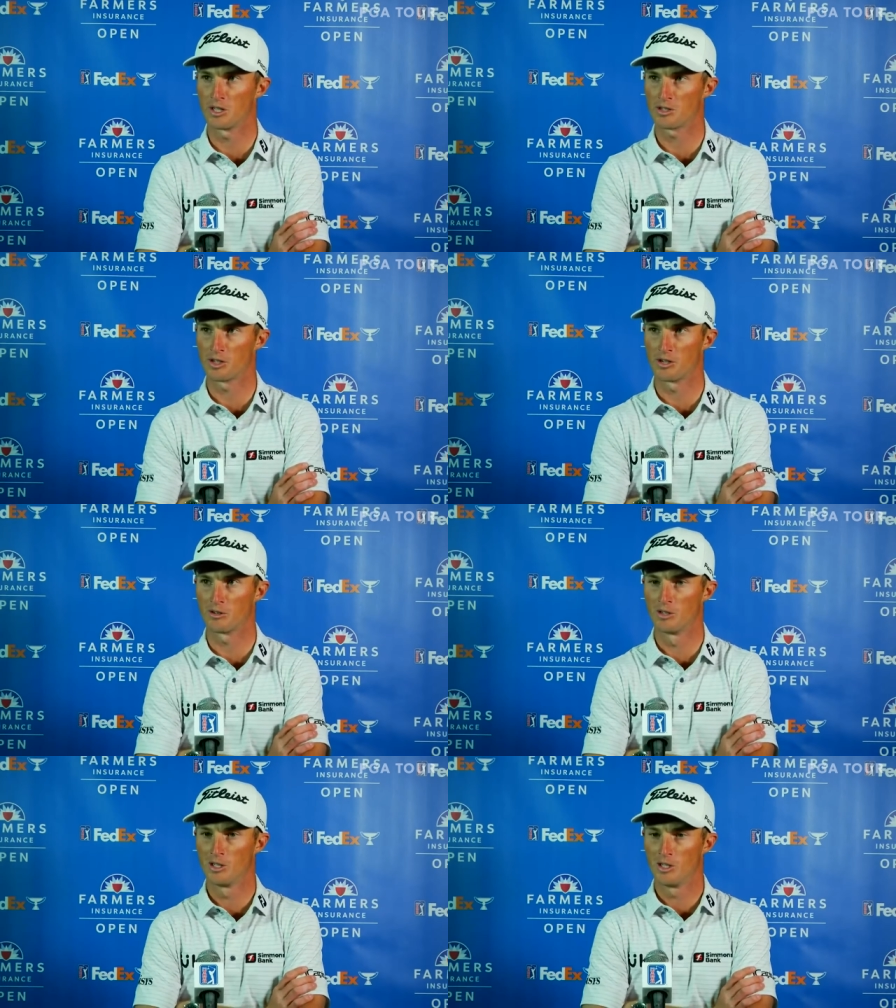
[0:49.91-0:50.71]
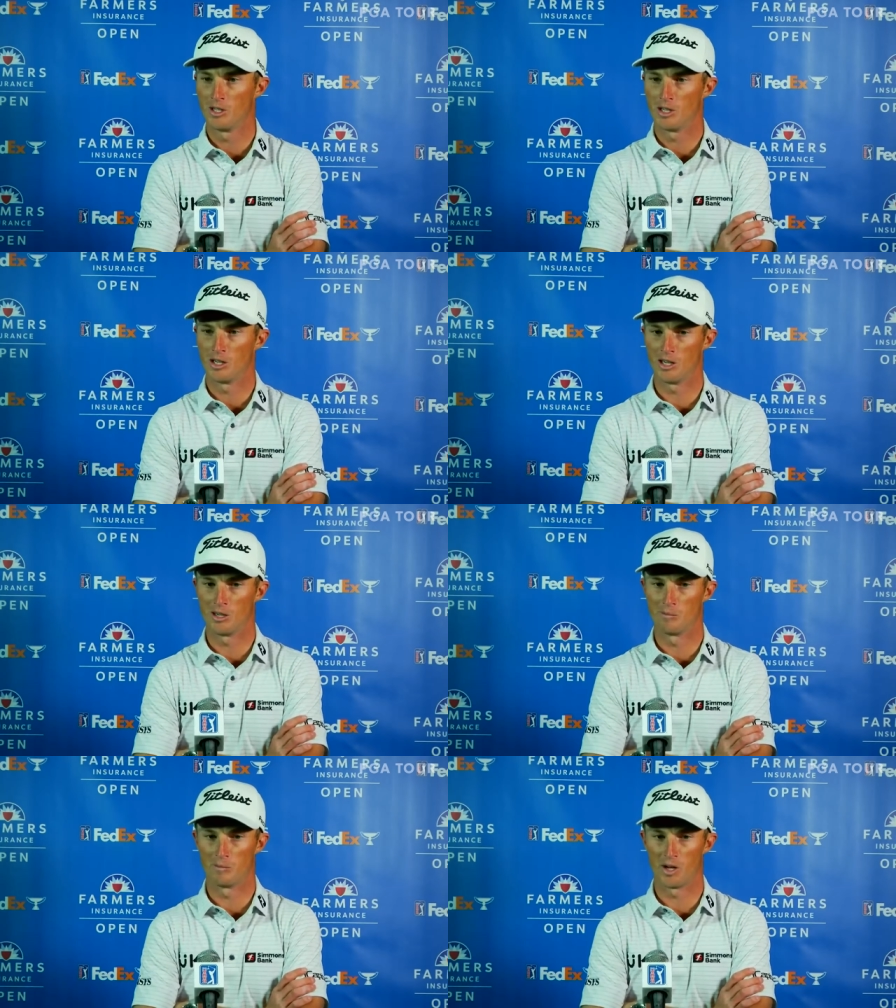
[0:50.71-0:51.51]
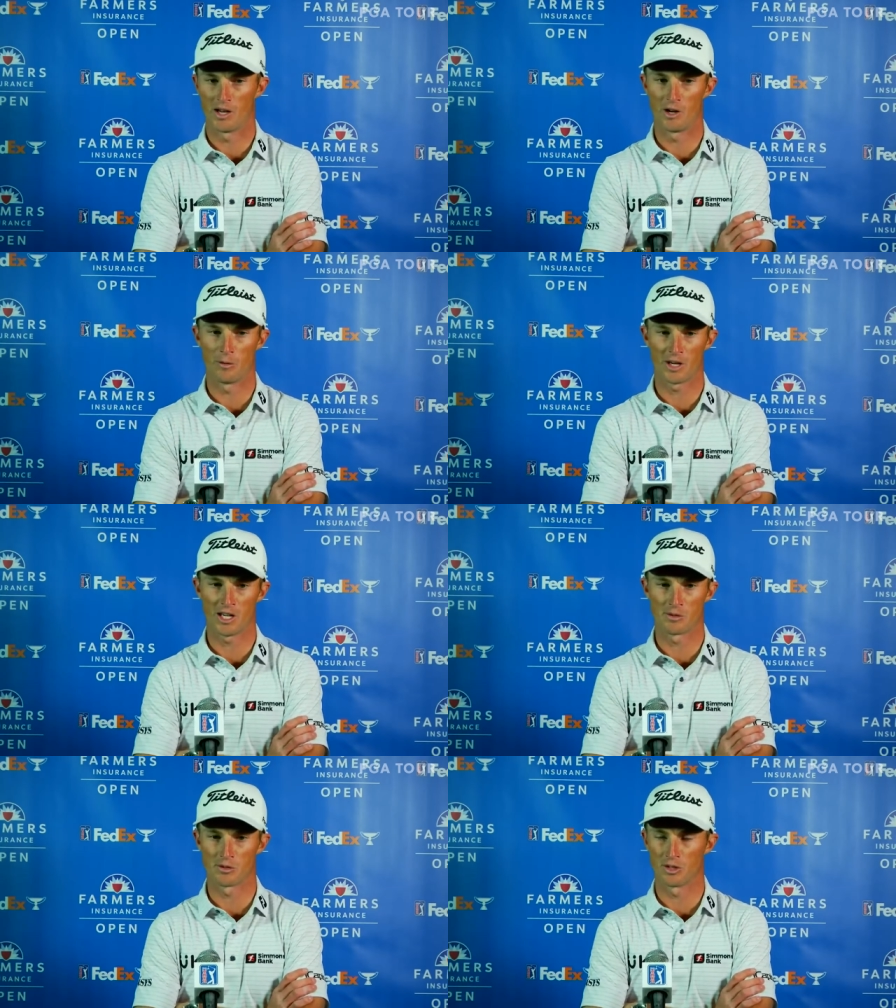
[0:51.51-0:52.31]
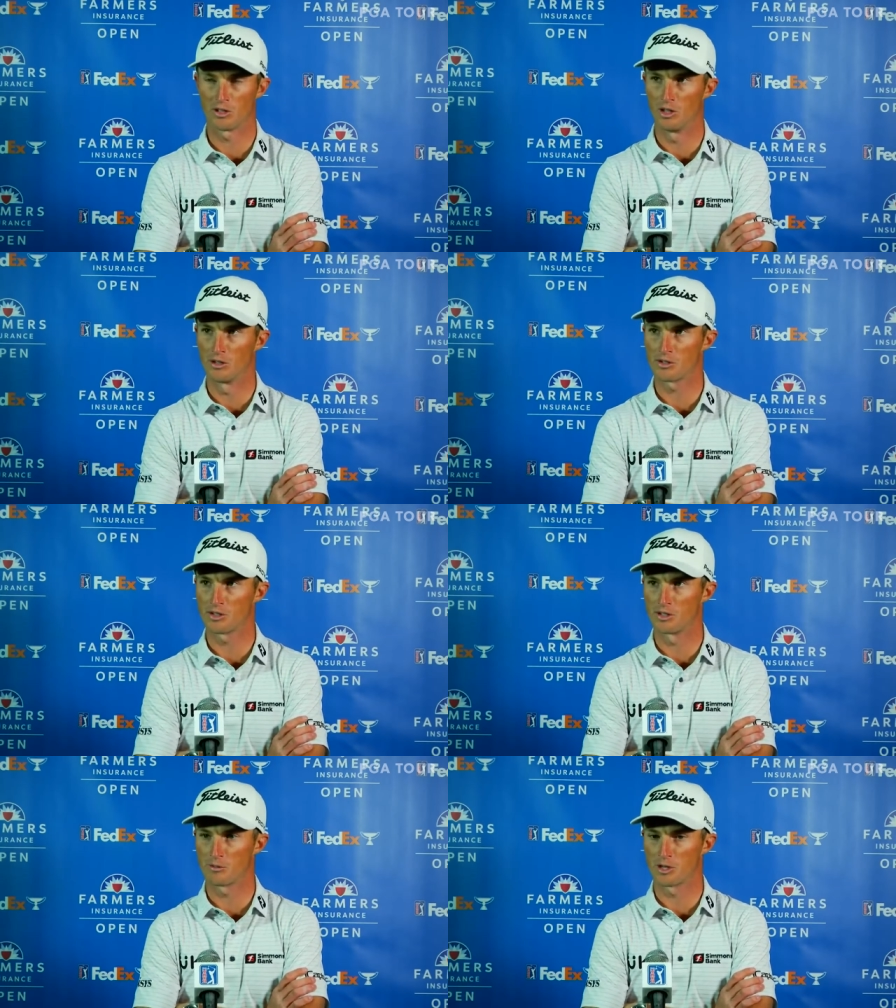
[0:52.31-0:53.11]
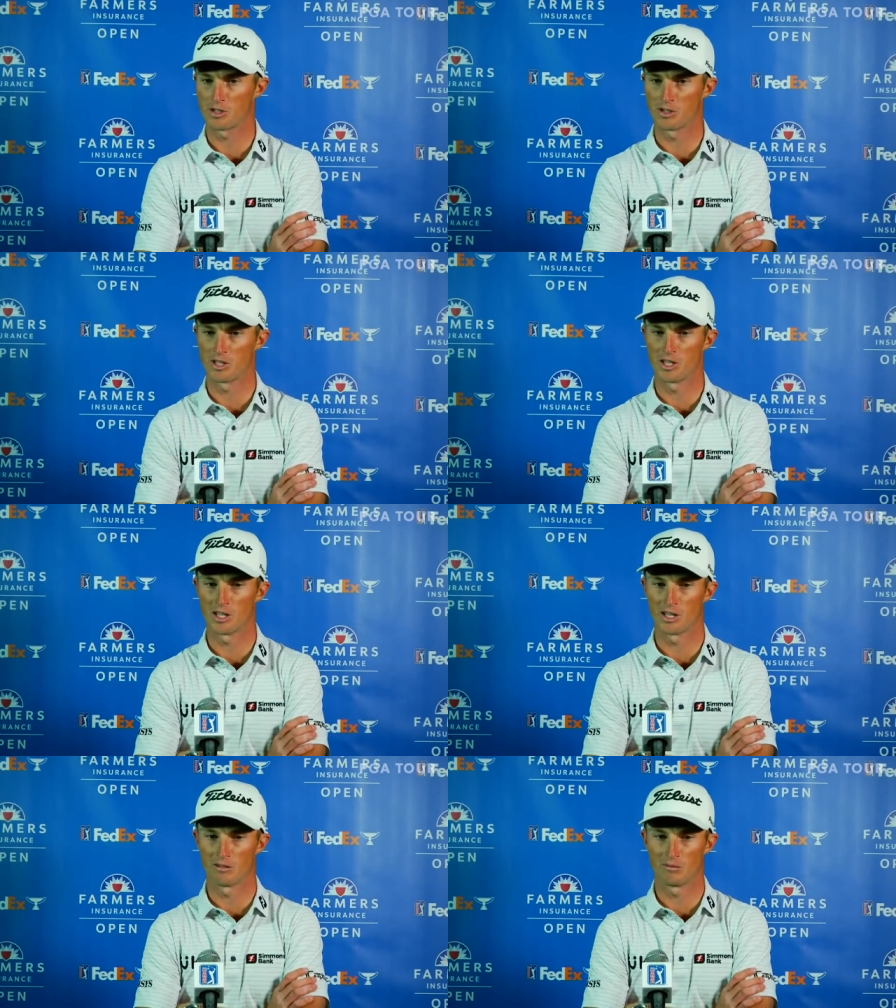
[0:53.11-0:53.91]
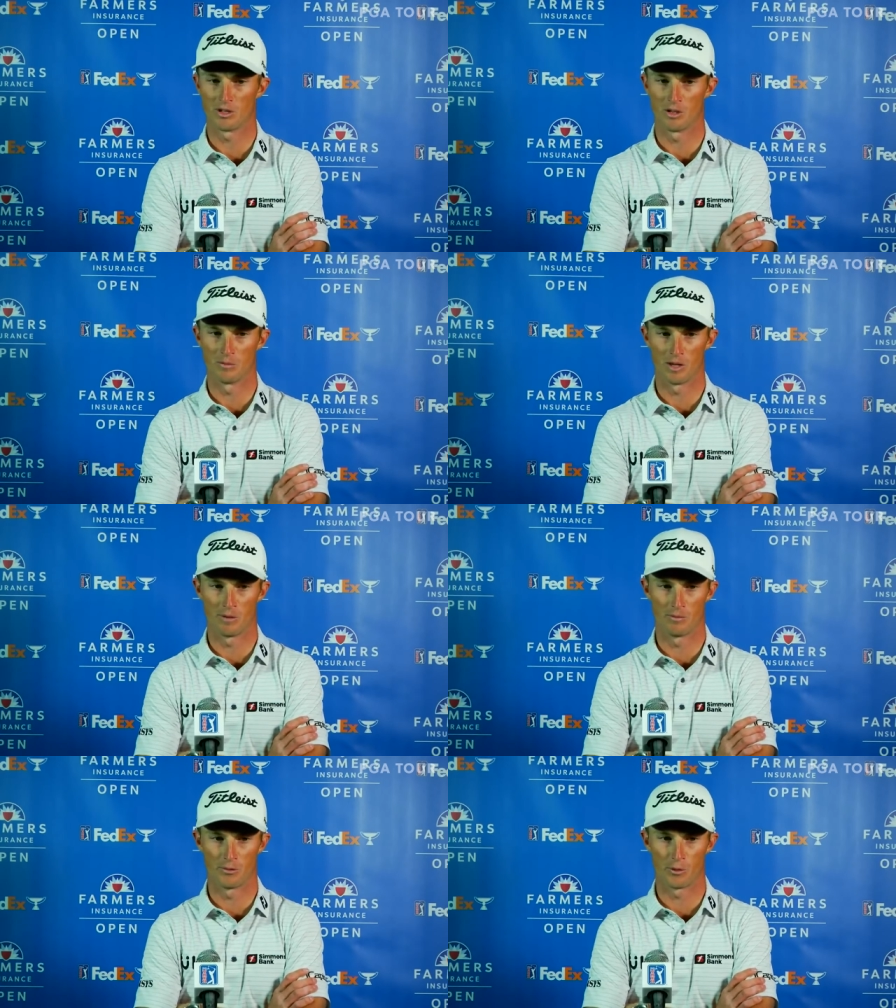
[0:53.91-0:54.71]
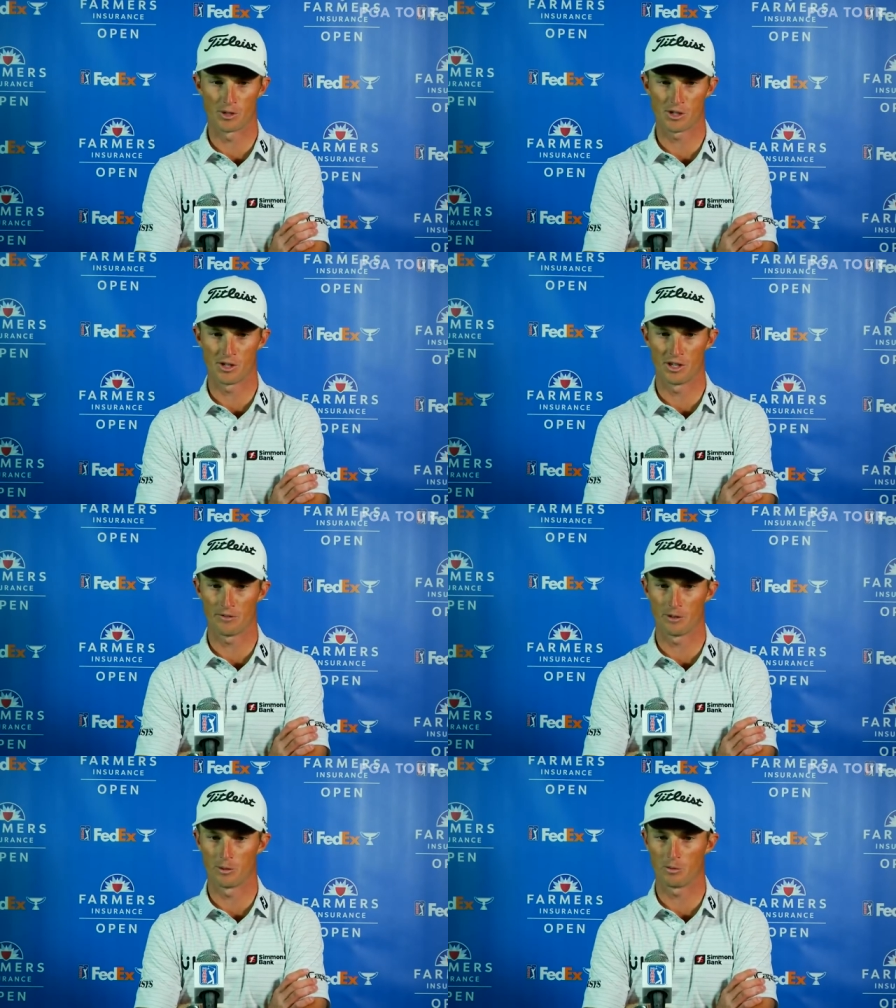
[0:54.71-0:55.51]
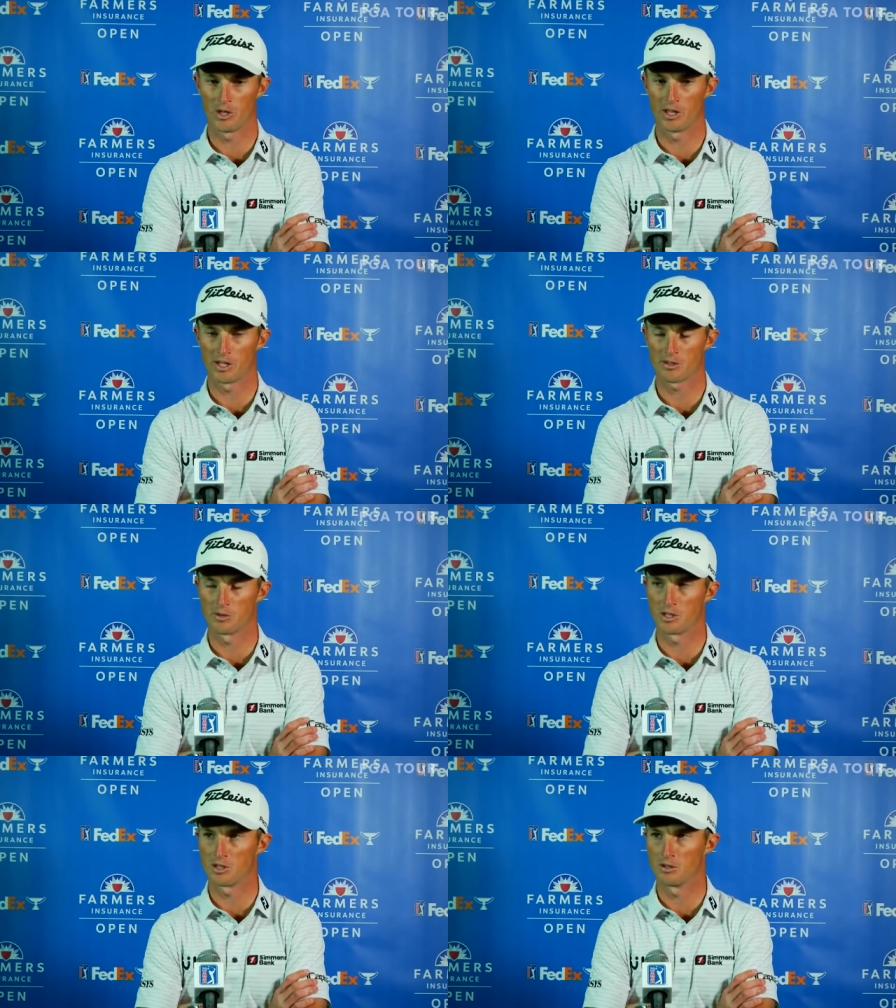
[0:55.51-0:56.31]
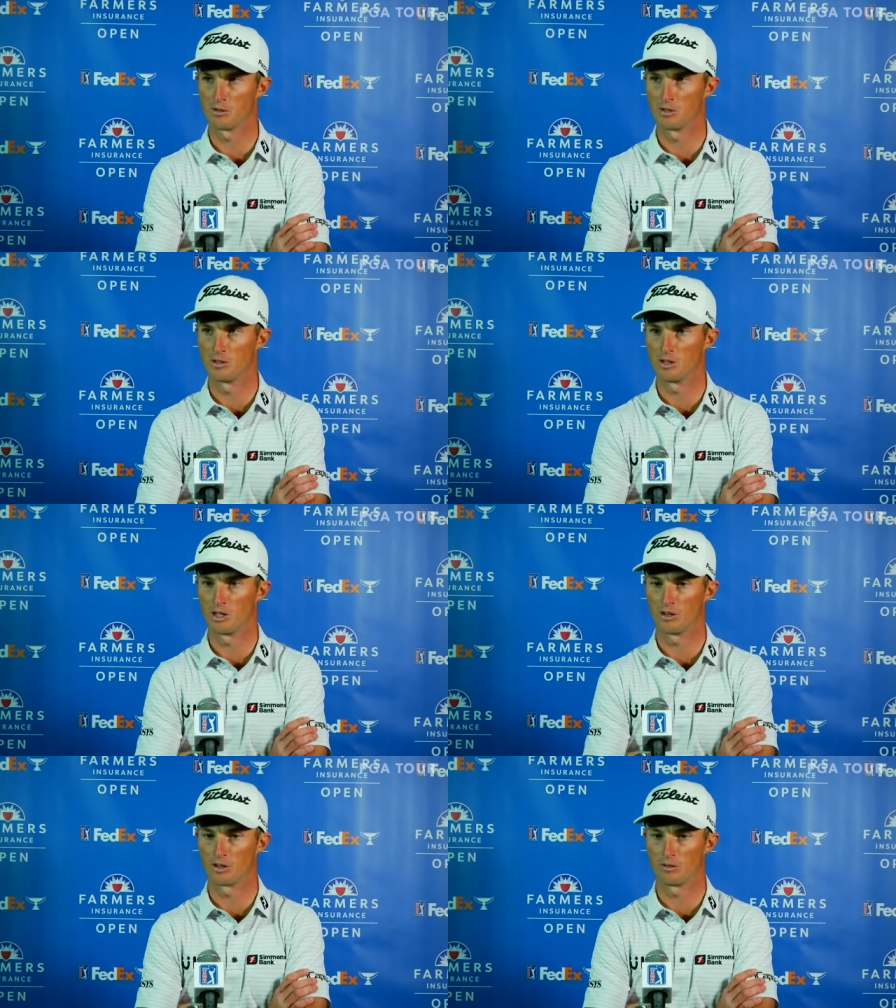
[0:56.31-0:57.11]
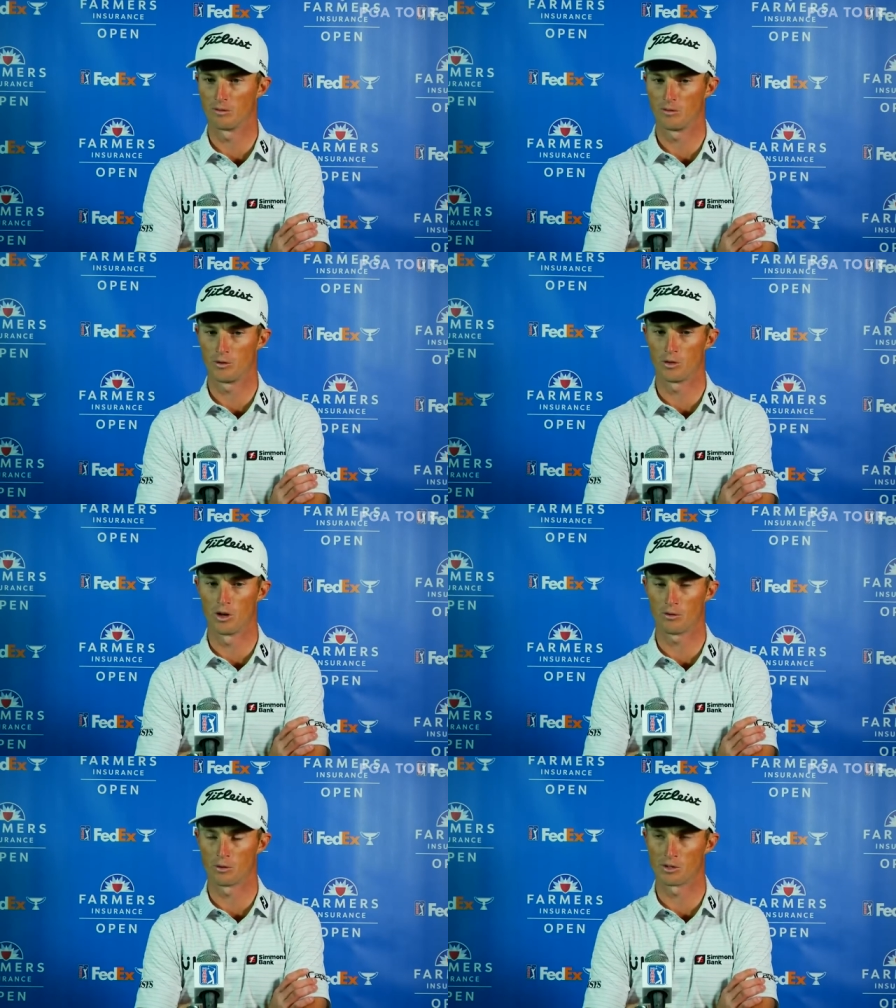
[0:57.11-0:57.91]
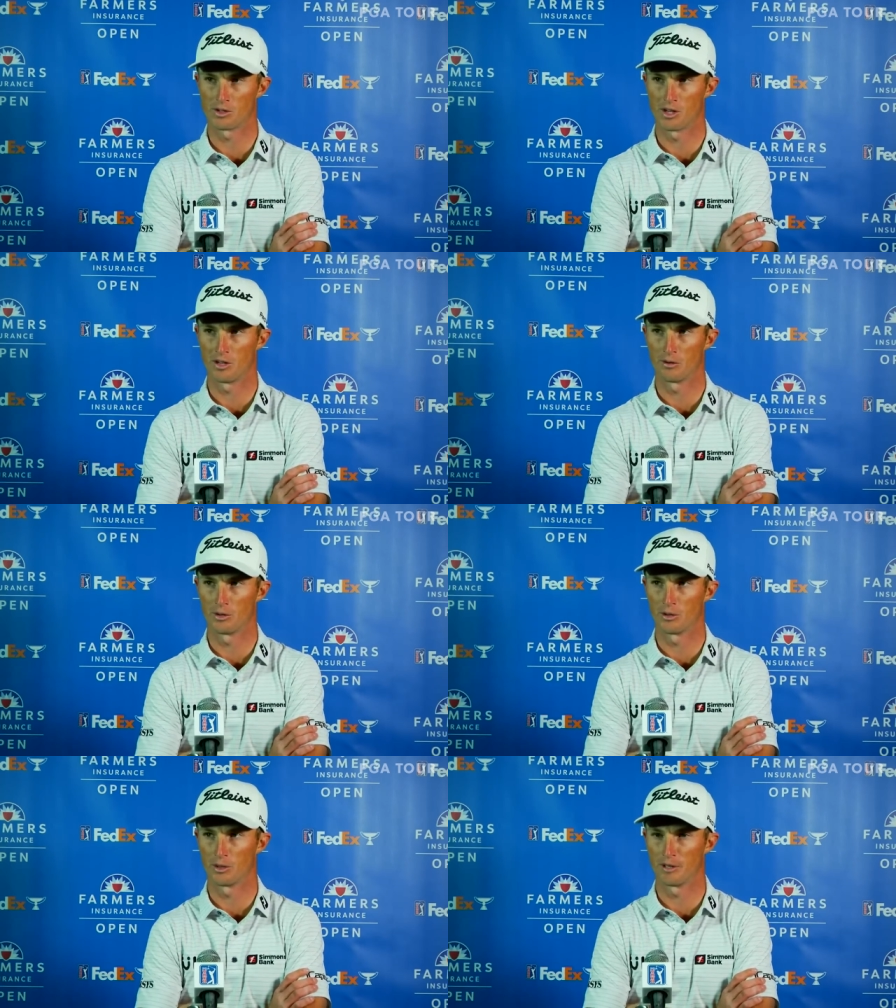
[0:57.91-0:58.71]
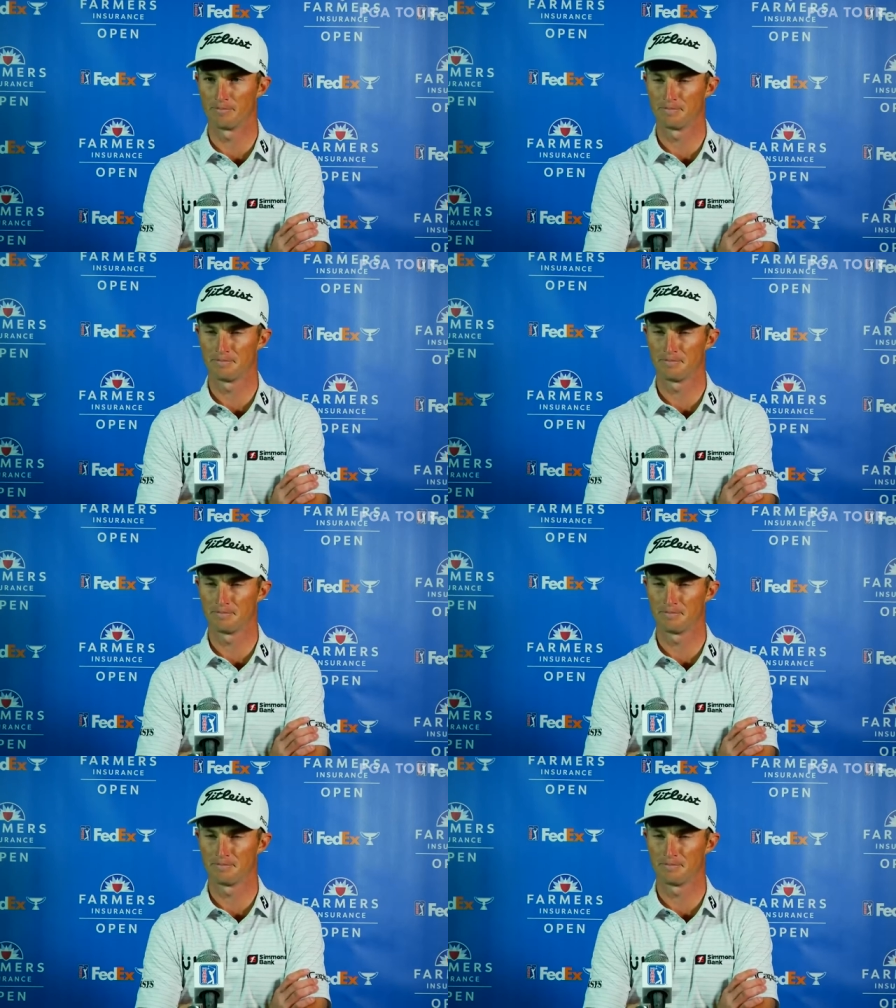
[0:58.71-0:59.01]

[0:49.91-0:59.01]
So, um, I know my game's really close, especially, uh, you know, I'm, I'm, fortunate enough I'll be playing next week too and on a few golf courses I know really well.